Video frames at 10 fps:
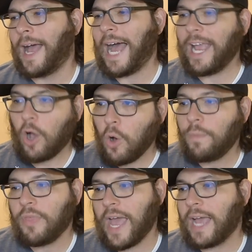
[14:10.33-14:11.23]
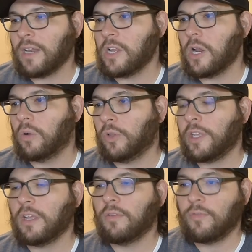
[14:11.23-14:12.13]
I hope that, you know,
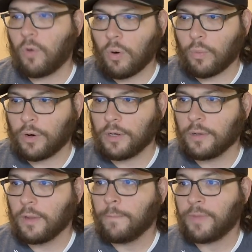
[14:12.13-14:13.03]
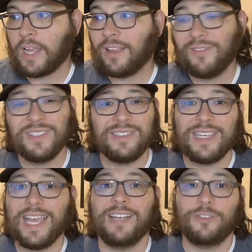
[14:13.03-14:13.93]
looking forward, I'd love to see
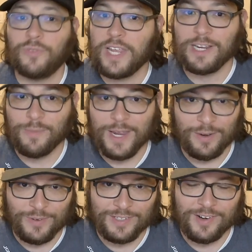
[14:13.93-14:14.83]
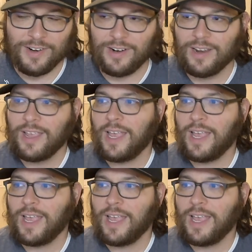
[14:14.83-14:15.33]
Castlevania make a return.